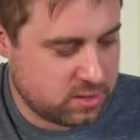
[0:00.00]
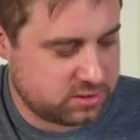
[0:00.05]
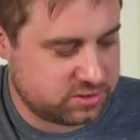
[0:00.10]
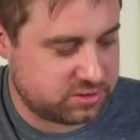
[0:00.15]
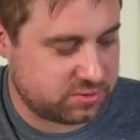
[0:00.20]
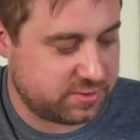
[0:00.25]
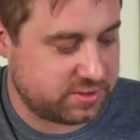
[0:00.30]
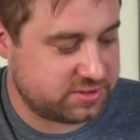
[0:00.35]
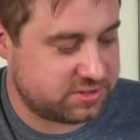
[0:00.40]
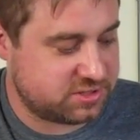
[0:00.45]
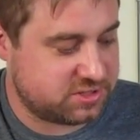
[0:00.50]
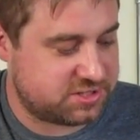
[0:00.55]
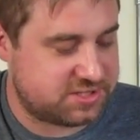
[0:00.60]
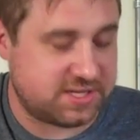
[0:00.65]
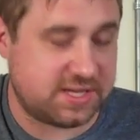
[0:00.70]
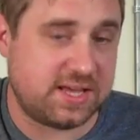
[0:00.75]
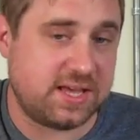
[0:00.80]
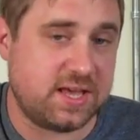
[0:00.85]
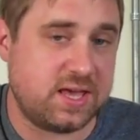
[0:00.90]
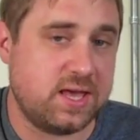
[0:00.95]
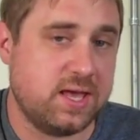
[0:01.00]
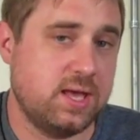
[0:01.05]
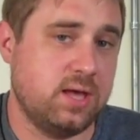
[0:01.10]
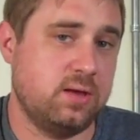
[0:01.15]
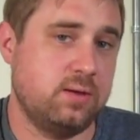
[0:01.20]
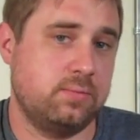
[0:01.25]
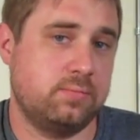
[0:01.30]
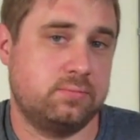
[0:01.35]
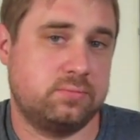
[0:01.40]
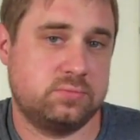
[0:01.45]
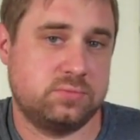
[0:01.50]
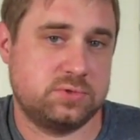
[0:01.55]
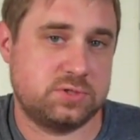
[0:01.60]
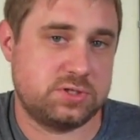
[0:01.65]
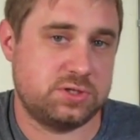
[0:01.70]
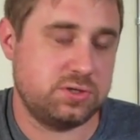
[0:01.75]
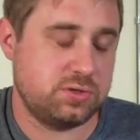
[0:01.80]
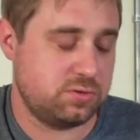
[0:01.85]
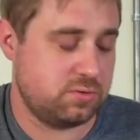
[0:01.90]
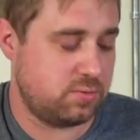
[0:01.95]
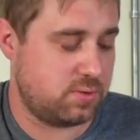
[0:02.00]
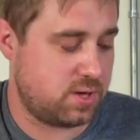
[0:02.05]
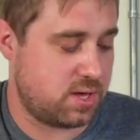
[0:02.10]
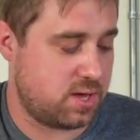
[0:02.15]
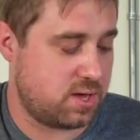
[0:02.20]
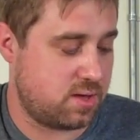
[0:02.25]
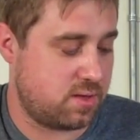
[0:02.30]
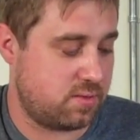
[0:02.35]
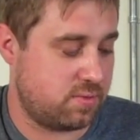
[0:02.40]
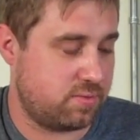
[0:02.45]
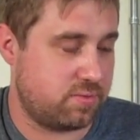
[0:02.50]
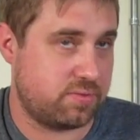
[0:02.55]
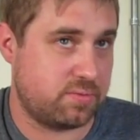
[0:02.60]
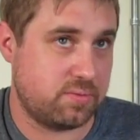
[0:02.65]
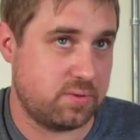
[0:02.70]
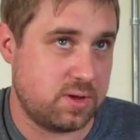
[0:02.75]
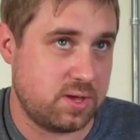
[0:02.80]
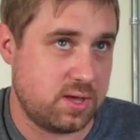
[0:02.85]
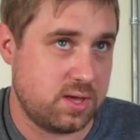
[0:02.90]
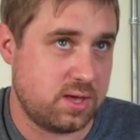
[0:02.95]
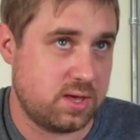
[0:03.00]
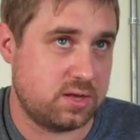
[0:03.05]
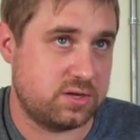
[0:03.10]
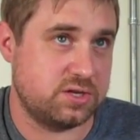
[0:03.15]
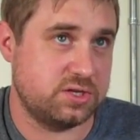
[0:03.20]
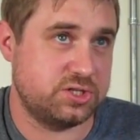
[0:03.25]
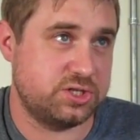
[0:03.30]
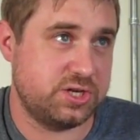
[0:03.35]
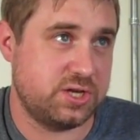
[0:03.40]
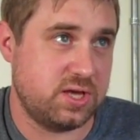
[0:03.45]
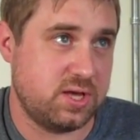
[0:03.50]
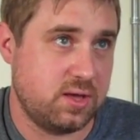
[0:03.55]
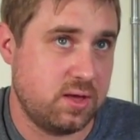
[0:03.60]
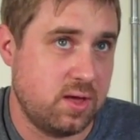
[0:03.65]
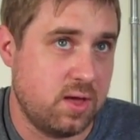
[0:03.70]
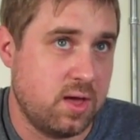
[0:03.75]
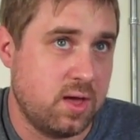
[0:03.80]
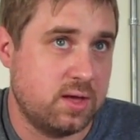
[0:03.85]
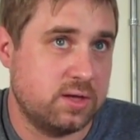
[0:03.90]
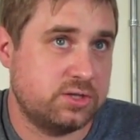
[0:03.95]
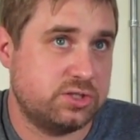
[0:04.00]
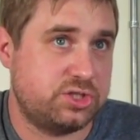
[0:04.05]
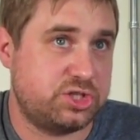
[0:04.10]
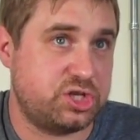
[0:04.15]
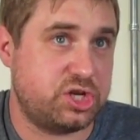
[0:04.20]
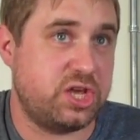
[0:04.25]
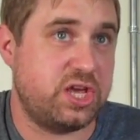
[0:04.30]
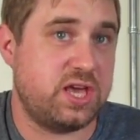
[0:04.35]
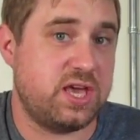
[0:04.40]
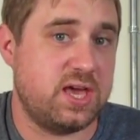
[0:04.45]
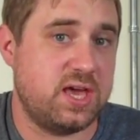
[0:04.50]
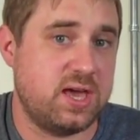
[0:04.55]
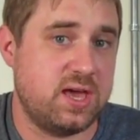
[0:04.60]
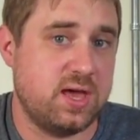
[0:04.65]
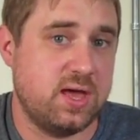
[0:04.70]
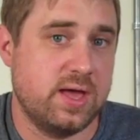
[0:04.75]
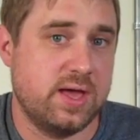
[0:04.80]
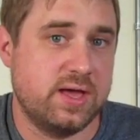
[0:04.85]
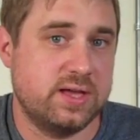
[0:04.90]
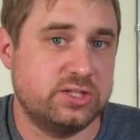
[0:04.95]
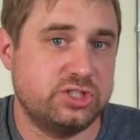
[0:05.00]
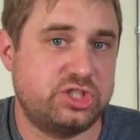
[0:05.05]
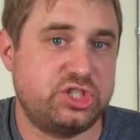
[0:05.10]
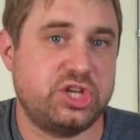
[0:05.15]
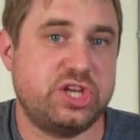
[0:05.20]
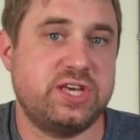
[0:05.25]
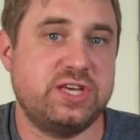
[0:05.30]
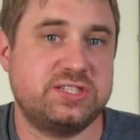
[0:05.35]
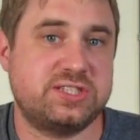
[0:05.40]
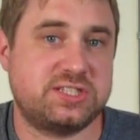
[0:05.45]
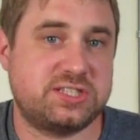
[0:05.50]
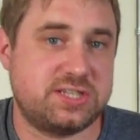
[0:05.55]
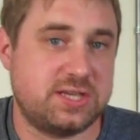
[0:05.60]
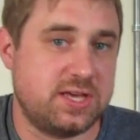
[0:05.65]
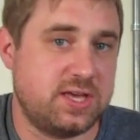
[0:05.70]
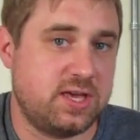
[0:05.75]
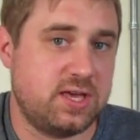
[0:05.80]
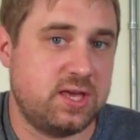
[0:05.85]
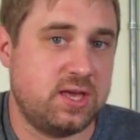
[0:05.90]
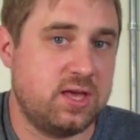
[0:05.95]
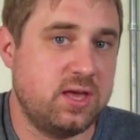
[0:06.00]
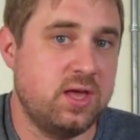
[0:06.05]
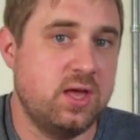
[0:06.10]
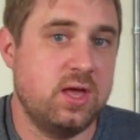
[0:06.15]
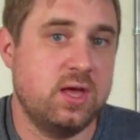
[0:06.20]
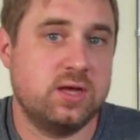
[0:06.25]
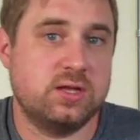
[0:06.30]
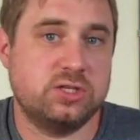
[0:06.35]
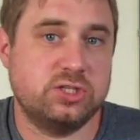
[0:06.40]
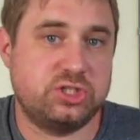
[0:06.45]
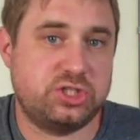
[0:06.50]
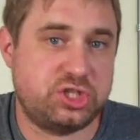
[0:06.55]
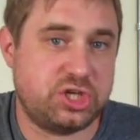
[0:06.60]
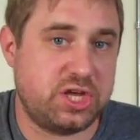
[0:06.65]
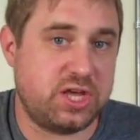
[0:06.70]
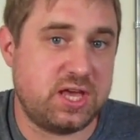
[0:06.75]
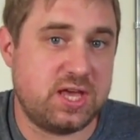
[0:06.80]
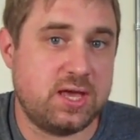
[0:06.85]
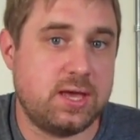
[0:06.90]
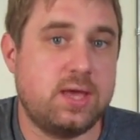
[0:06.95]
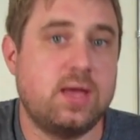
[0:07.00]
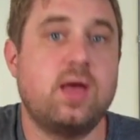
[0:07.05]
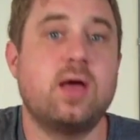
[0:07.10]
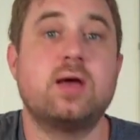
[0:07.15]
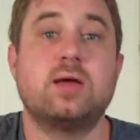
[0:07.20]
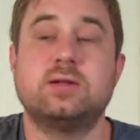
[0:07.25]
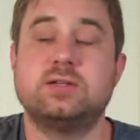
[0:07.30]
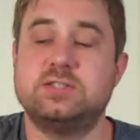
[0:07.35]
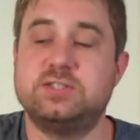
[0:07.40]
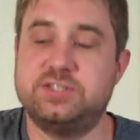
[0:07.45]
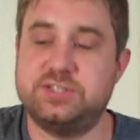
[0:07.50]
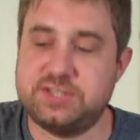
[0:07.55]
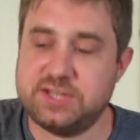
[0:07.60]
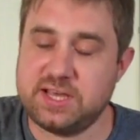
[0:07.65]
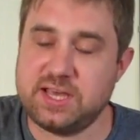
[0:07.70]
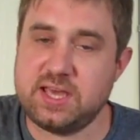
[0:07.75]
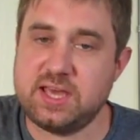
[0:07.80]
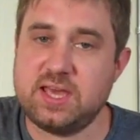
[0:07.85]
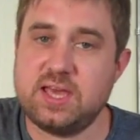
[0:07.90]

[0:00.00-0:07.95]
So it's D, 2 and 3 to G, G, G, C, G, D.